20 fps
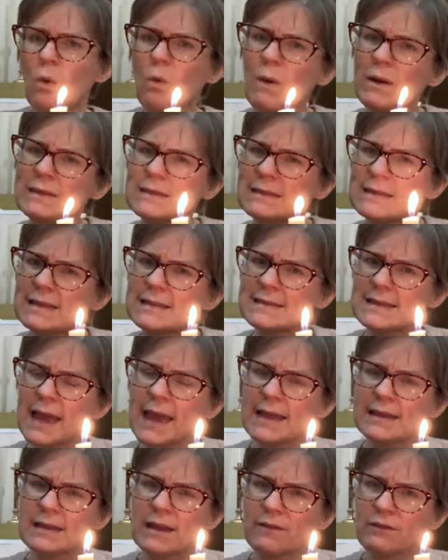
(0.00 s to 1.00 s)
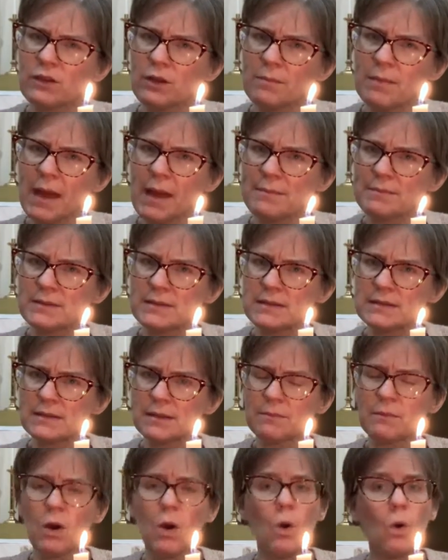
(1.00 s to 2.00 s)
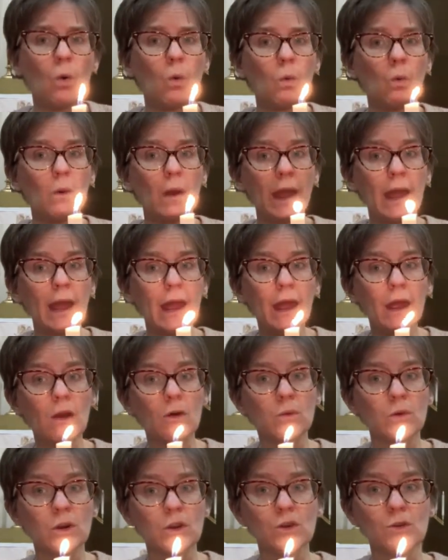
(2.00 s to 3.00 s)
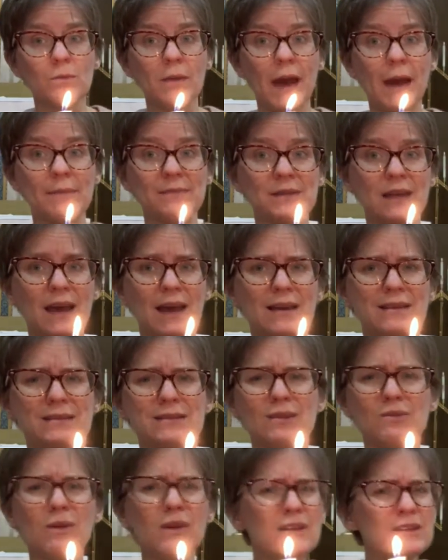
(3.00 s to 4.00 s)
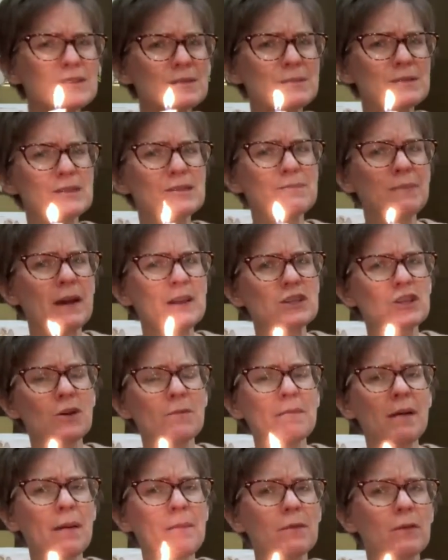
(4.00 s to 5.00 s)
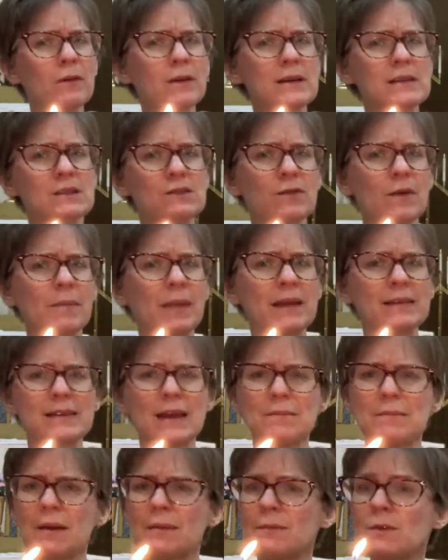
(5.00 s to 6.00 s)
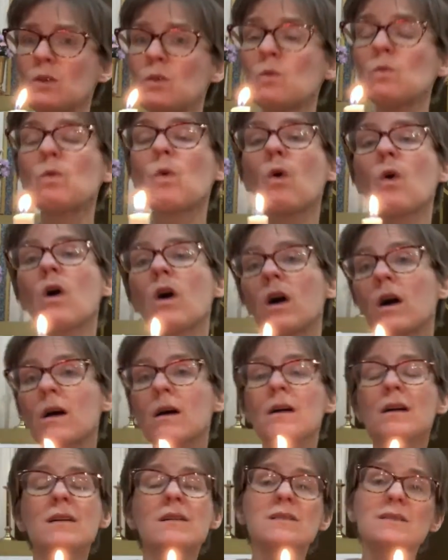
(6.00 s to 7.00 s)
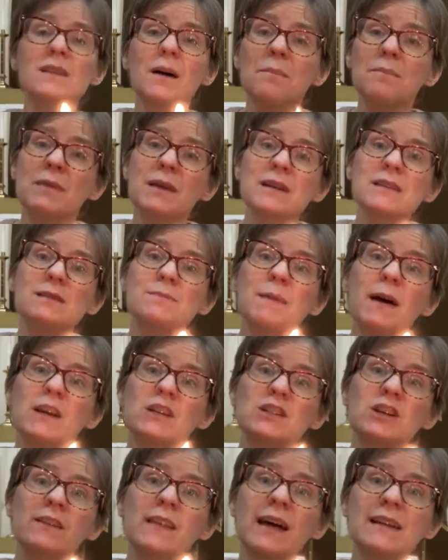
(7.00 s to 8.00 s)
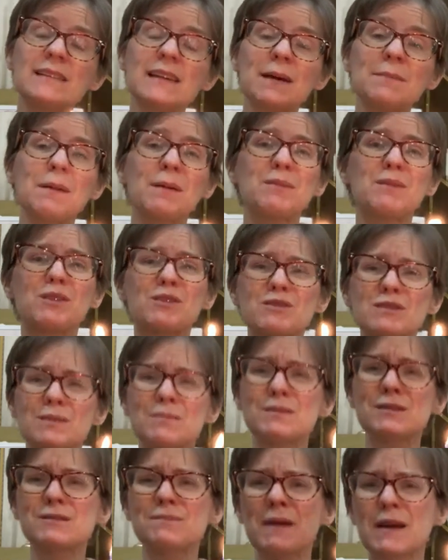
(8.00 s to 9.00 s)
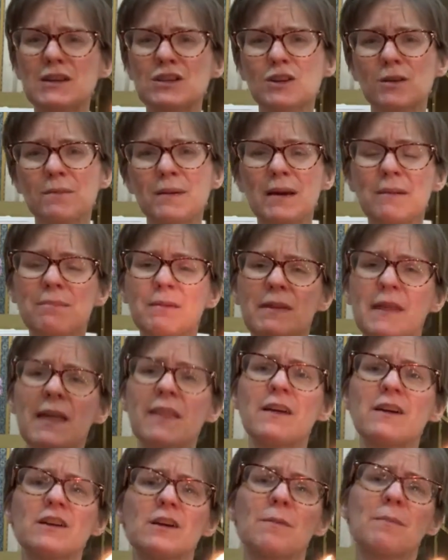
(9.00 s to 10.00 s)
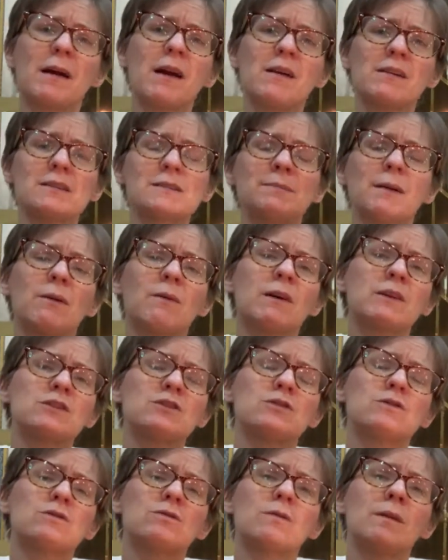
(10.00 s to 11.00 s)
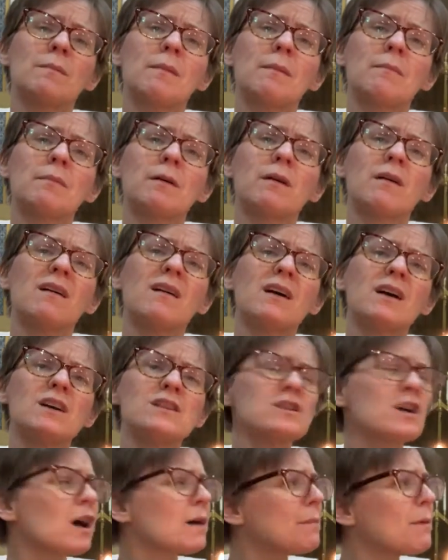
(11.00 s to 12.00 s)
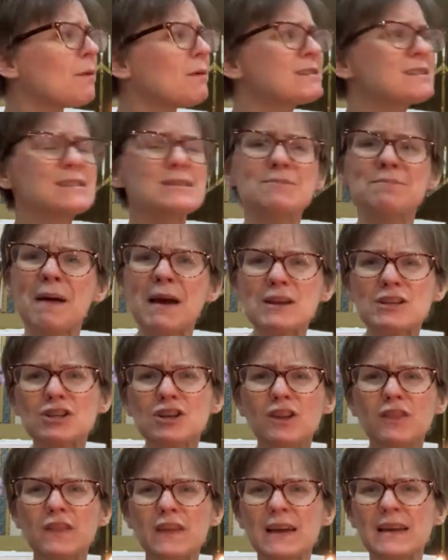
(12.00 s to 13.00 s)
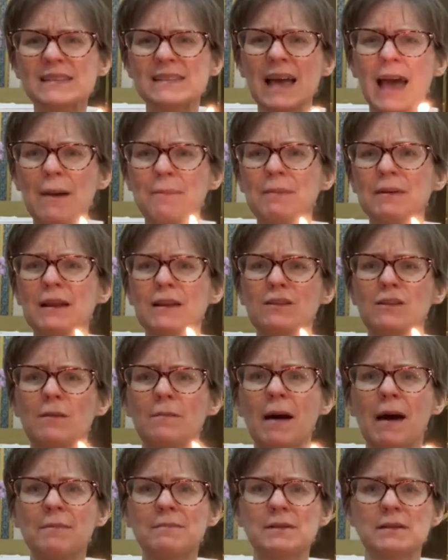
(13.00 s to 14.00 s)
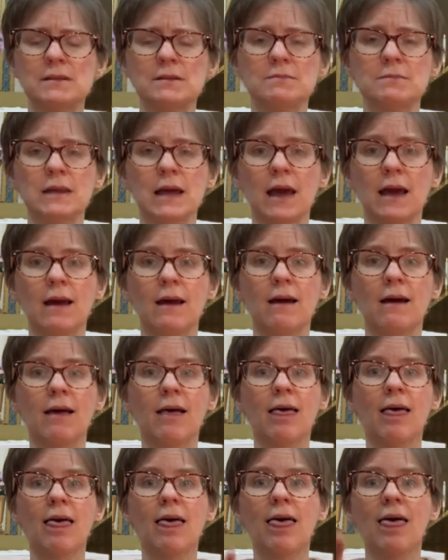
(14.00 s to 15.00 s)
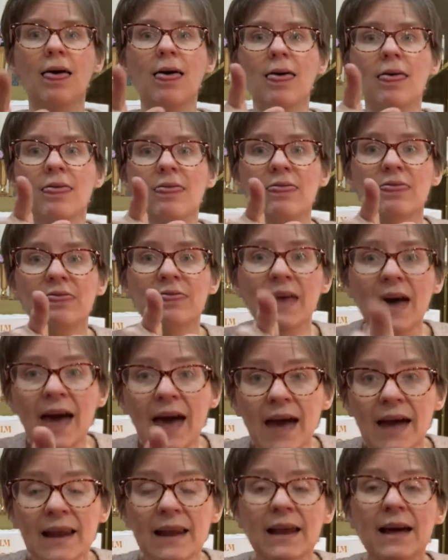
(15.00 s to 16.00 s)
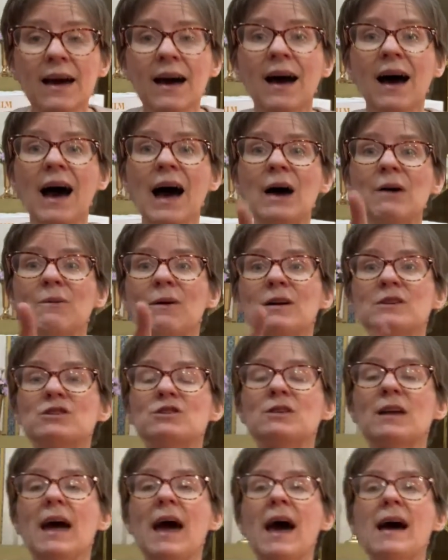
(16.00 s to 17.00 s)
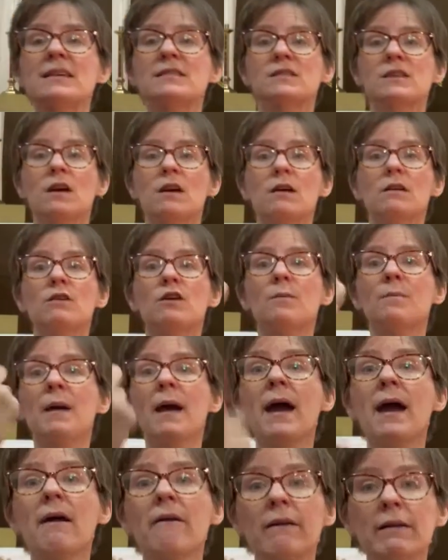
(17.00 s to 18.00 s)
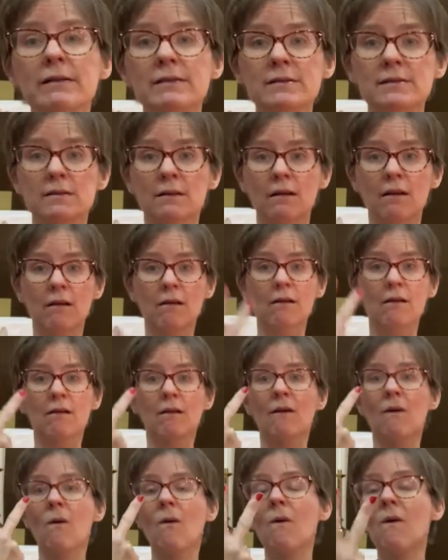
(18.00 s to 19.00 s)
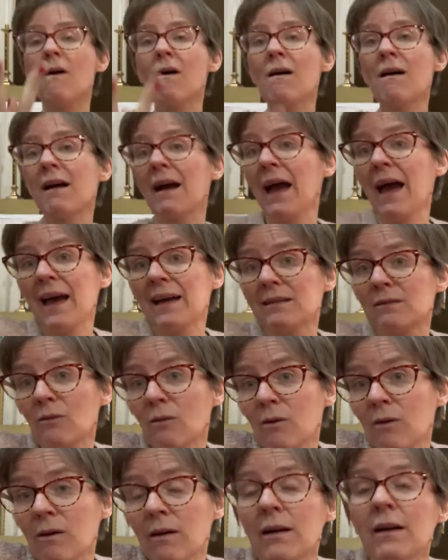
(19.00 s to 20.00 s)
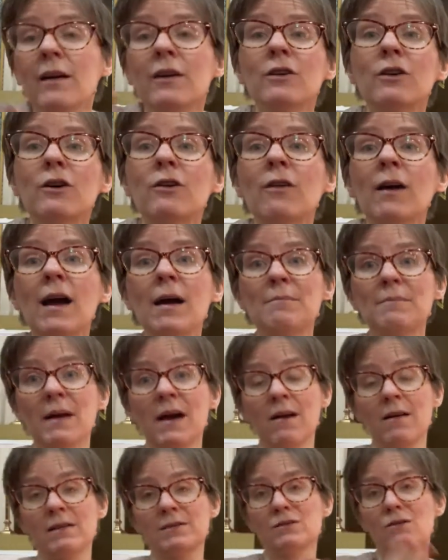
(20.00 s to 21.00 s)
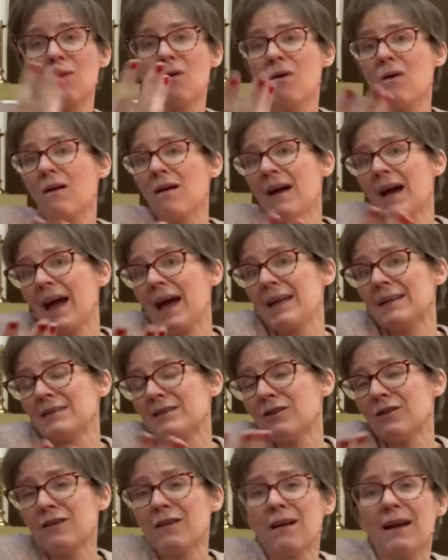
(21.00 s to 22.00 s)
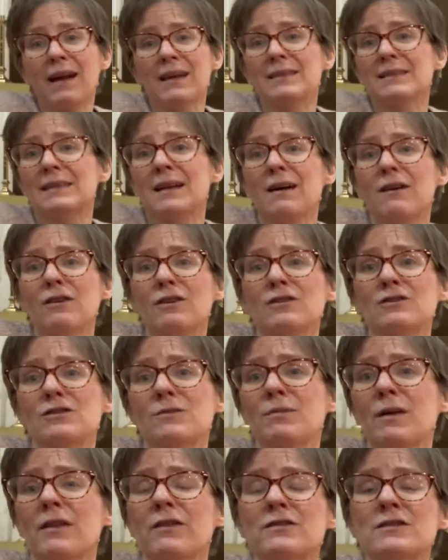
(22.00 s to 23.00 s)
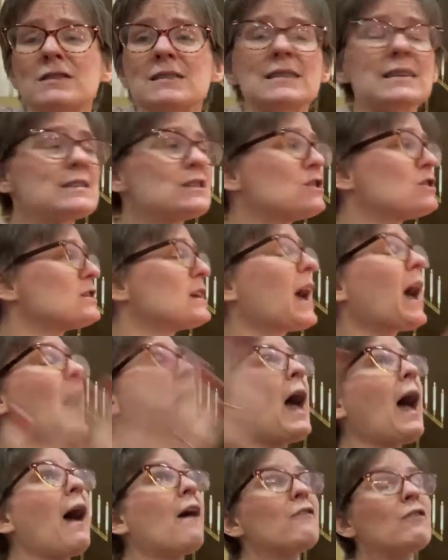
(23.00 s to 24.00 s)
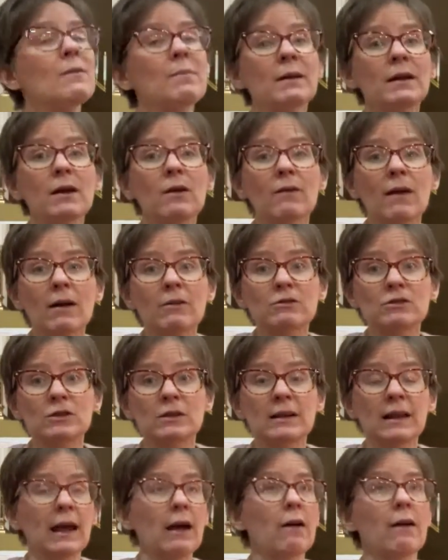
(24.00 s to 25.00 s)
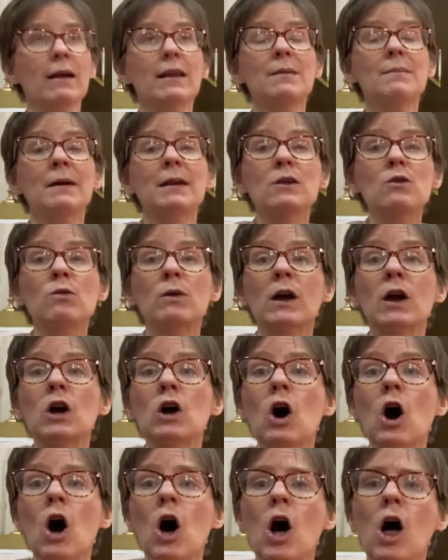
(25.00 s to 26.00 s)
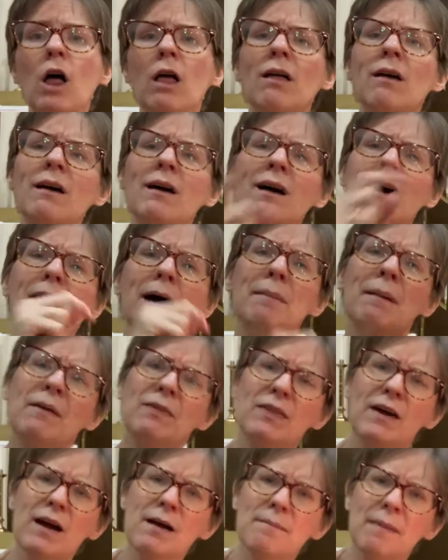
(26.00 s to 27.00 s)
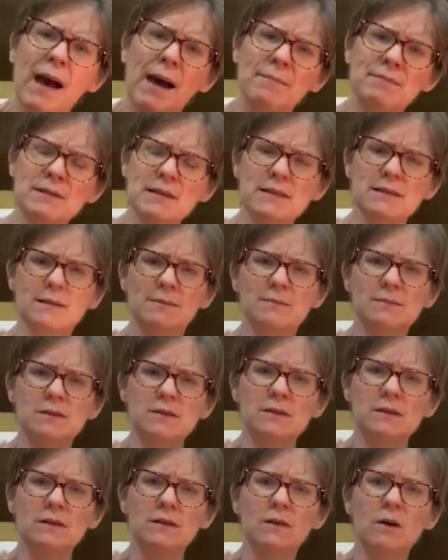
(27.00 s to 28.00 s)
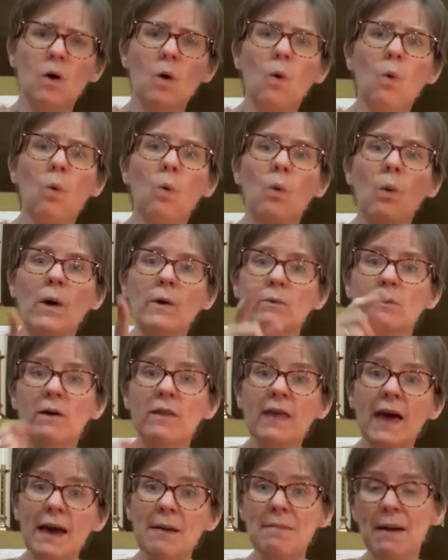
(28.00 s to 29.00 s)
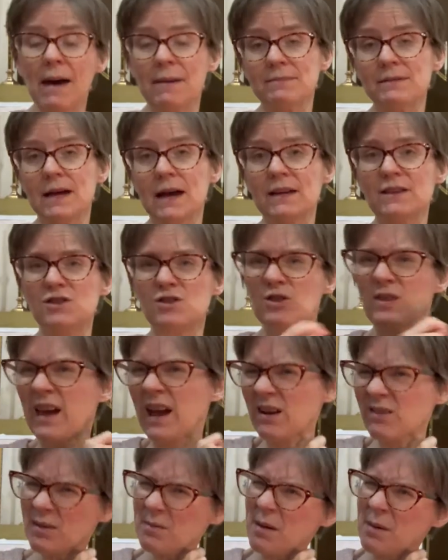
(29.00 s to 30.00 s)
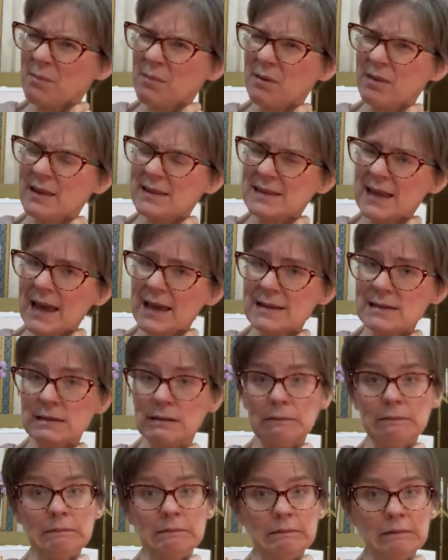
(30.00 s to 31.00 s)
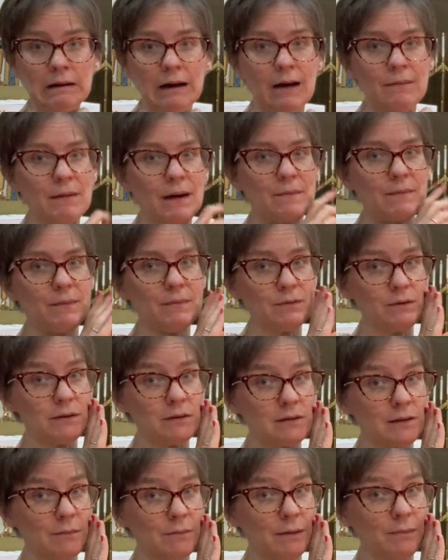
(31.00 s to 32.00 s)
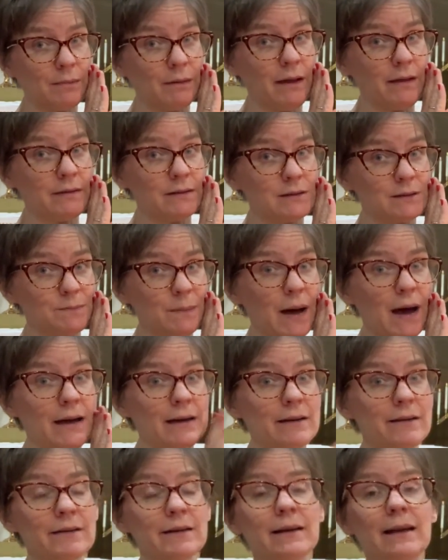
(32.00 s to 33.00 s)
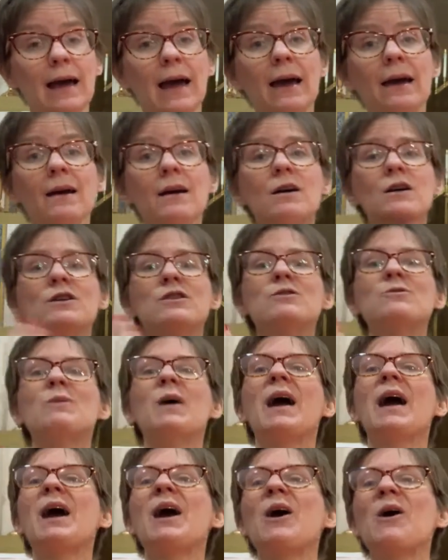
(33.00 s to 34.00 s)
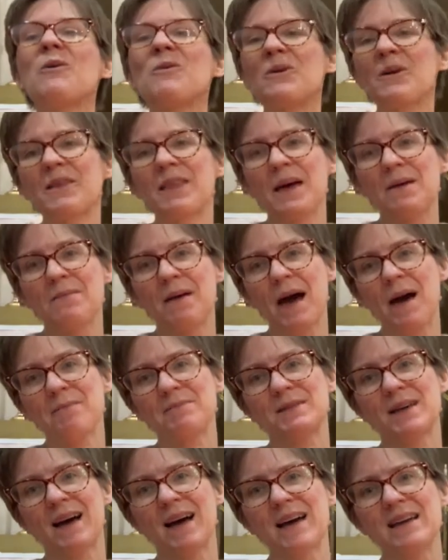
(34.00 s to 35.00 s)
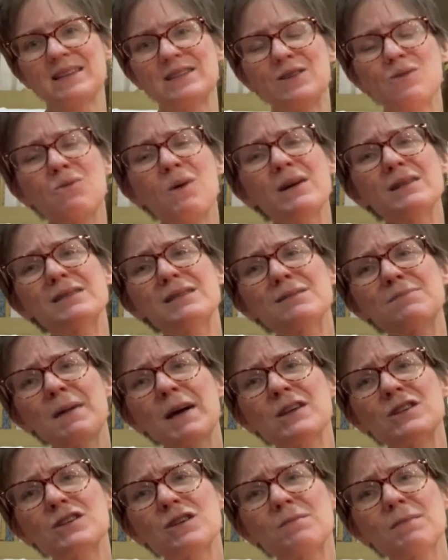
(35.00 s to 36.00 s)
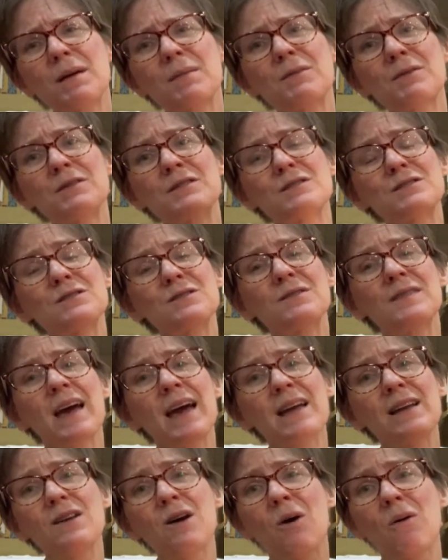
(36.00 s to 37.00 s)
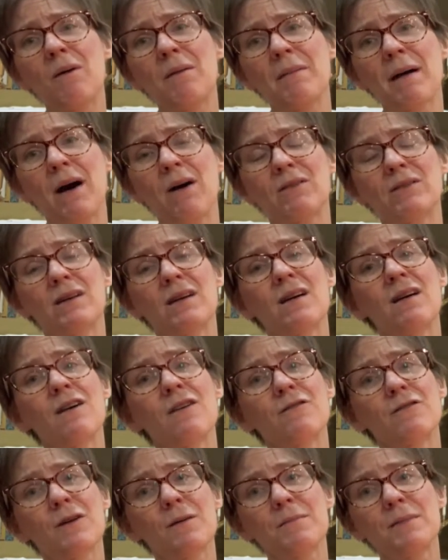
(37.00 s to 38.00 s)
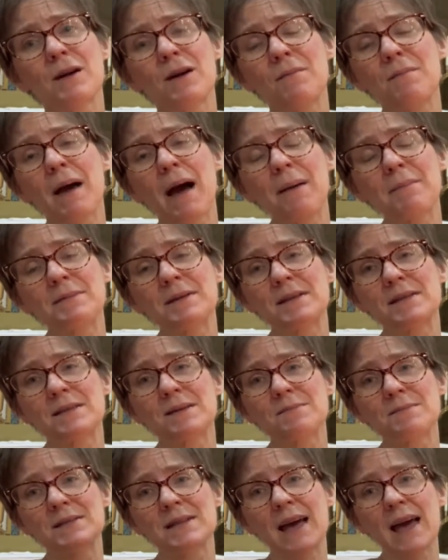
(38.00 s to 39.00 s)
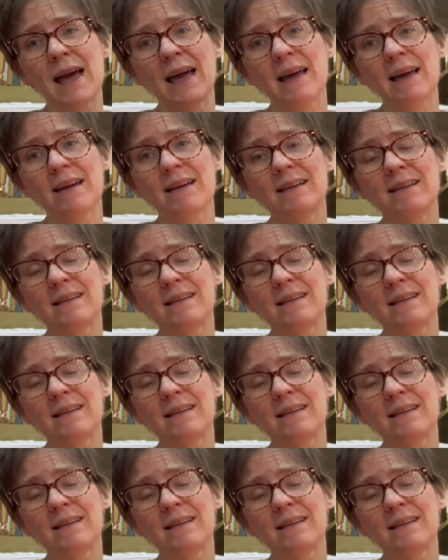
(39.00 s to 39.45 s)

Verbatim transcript: What's the date of your baptism? Where were you baptized? And what are some special memories from that day? Maybe you wore something special that day. Maybe there's some special people there that your parents might want you to remember. Talk about what special things happened on your baptism day. Then I want you to ask your parents, or and or your grandparents or and your aunts and uncles or brothers and sisters everybody around you today or anybody you can call about their baptisms when were they baptized? Do they remember the date? I might be putting some people on the spot here today. Where were they baptized? And what special memories did they know about from their baptism day?